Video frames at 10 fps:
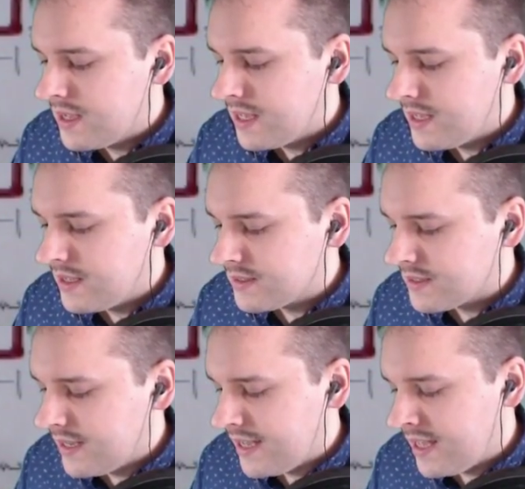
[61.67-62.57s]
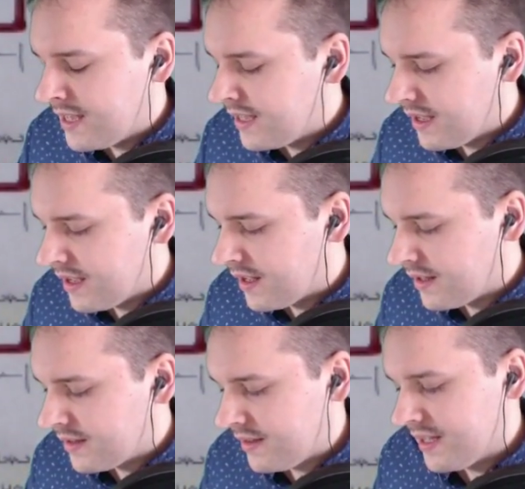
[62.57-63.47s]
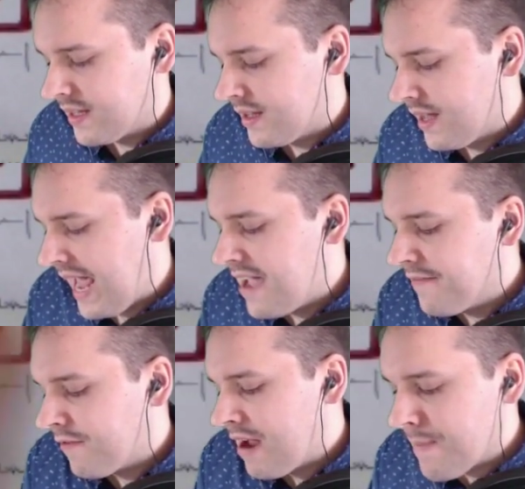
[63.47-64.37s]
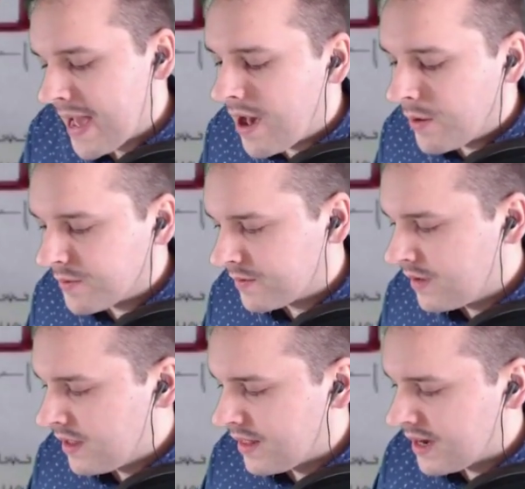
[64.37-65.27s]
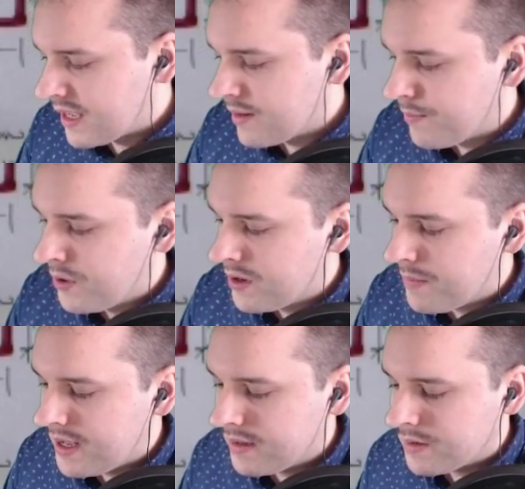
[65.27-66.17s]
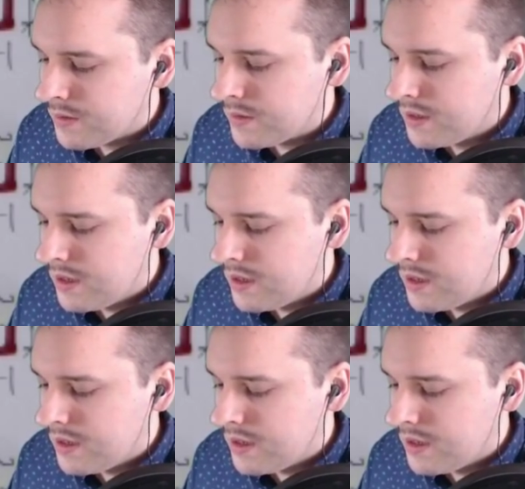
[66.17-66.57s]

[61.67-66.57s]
is a like a A-frame house that I can put my little